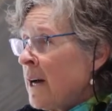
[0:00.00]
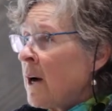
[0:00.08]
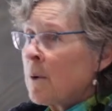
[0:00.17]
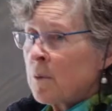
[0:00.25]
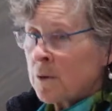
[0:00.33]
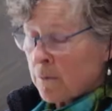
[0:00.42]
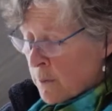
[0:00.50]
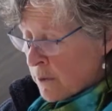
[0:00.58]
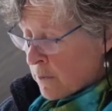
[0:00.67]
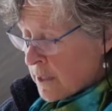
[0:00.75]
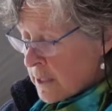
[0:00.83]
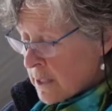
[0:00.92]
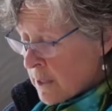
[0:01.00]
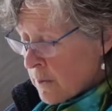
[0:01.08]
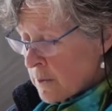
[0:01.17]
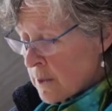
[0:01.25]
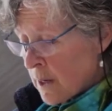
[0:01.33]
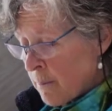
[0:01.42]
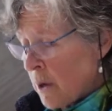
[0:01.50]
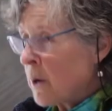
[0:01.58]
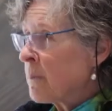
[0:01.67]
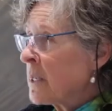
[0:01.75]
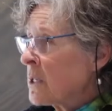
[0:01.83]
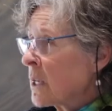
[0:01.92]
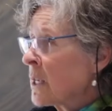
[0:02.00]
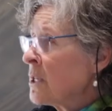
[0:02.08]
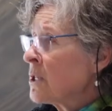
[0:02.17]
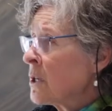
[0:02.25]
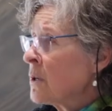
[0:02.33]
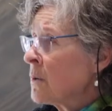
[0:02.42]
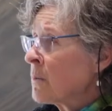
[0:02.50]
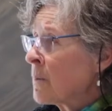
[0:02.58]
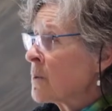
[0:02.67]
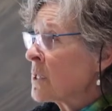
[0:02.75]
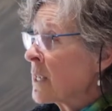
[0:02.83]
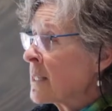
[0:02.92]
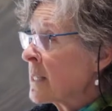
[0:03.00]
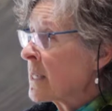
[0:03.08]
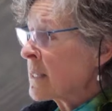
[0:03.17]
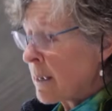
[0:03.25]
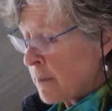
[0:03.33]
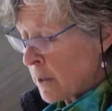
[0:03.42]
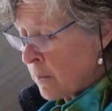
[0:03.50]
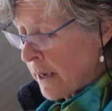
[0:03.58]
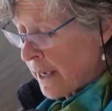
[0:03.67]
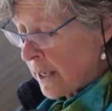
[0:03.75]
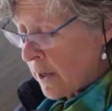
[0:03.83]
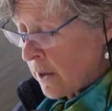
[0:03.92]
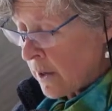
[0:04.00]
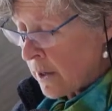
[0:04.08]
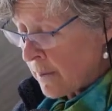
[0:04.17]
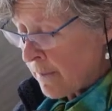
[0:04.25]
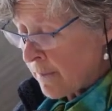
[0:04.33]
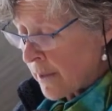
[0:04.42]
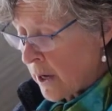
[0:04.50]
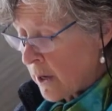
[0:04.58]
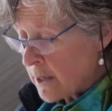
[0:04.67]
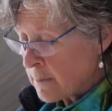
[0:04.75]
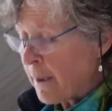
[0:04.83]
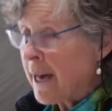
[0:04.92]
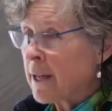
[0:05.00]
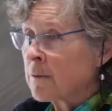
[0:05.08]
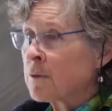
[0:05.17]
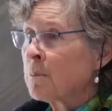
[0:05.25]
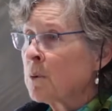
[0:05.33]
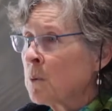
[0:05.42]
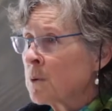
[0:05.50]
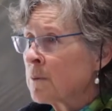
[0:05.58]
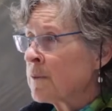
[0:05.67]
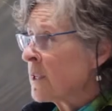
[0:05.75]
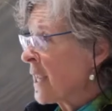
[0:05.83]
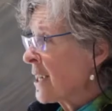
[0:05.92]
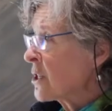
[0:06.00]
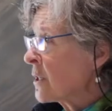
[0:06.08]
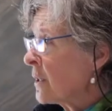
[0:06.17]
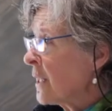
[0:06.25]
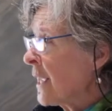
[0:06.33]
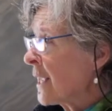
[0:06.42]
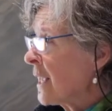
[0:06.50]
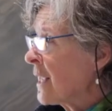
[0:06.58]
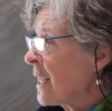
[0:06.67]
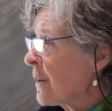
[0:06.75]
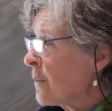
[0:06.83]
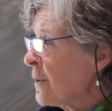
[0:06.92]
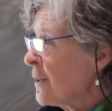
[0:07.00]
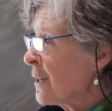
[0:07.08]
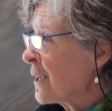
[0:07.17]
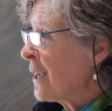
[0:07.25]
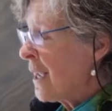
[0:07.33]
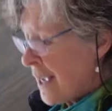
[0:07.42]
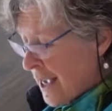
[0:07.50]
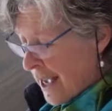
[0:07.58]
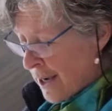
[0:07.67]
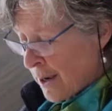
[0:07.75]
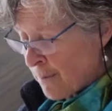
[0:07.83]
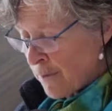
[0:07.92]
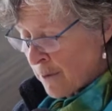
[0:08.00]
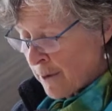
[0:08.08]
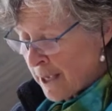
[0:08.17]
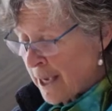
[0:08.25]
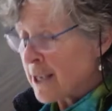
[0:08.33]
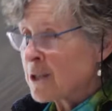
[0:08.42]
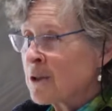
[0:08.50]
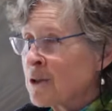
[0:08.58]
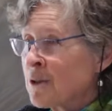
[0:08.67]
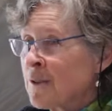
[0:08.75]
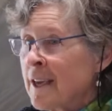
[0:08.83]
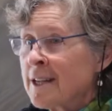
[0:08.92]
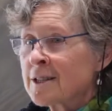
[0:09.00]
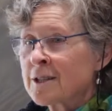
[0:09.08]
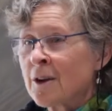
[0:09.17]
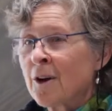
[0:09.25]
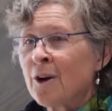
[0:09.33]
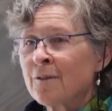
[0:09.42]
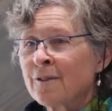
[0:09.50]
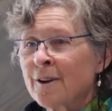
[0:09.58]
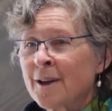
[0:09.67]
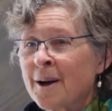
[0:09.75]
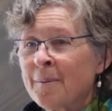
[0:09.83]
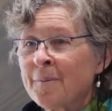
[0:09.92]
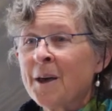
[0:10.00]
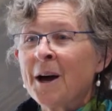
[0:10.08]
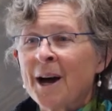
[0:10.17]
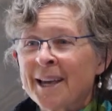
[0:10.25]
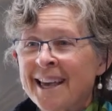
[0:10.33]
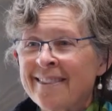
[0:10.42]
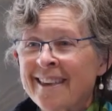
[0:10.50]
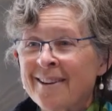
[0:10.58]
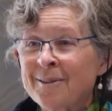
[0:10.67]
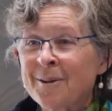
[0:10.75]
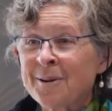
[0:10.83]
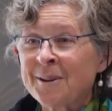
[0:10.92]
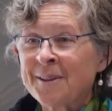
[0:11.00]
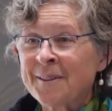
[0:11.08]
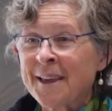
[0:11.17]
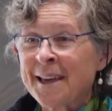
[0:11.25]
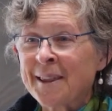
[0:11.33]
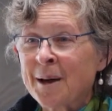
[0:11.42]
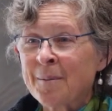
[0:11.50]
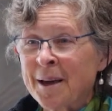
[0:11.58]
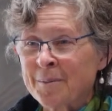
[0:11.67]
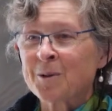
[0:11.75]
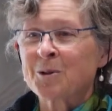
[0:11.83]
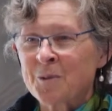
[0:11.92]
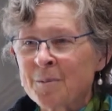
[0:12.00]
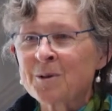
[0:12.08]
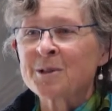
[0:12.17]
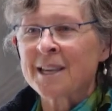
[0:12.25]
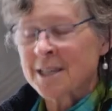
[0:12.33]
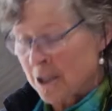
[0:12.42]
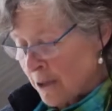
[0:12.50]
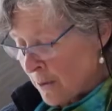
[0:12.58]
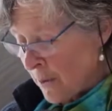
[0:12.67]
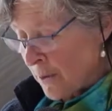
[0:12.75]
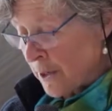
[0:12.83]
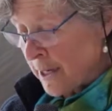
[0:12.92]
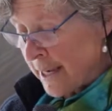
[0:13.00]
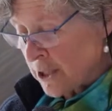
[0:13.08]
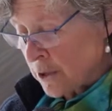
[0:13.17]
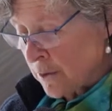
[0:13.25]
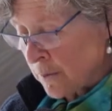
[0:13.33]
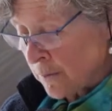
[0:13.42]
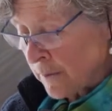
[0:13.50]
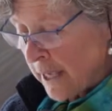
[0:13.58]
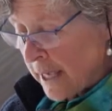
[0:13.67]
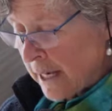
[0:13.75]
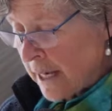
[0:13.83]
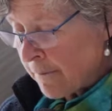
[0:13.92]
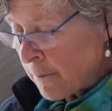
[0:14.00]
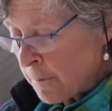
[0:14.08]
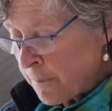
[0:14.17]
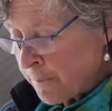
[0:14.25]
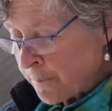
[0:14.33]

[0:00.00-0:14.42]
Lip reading: I work with Green Skills, and I'm hoping to continue representing WA as part of the board of the National LAN Care Network, and I'm very keen to do that. So hopefully I get that role and I'm able to represent you on a national level.